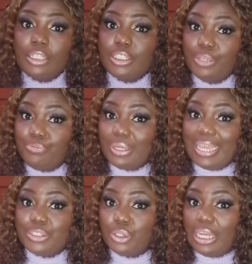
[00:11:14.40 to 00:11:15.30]
Don't
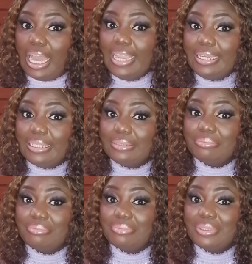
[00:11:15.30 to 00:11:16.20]
forget to like,
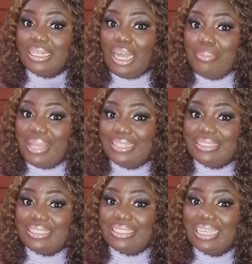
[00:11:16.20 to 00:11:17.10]

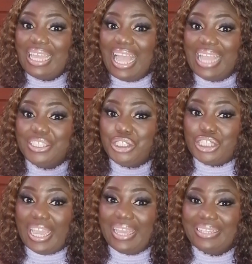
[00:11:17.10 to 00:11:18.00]
comment, and
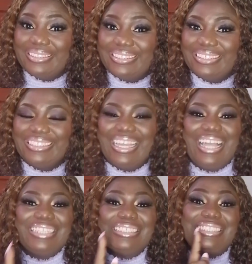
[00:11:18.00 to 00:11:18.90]
share.
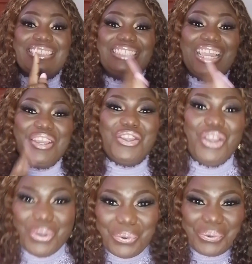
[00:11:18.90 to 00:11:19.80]
See
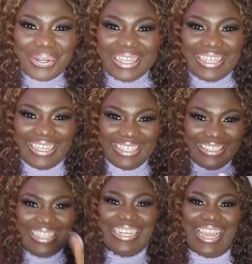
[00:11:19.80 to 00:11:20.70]
you in
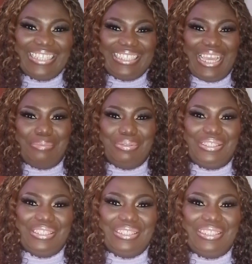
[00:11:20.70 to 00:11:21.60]
the next
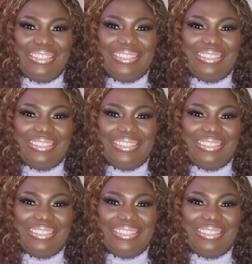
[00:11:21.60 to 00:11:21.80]
episode.